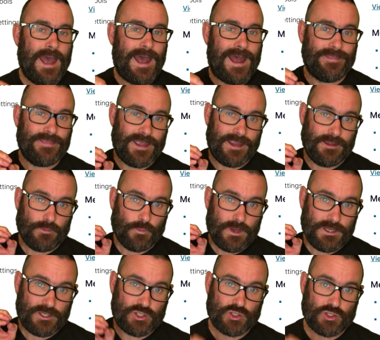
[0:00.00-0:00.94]
and then
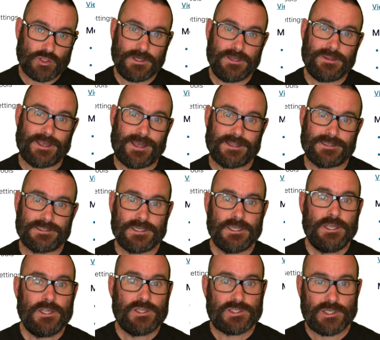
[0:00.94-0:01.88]
we join that
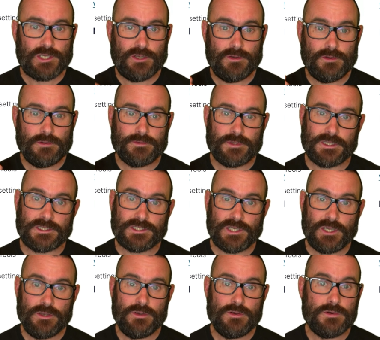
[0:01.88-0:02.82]
to the
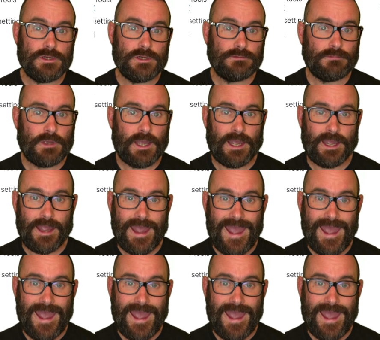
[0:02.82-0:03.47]
two uh,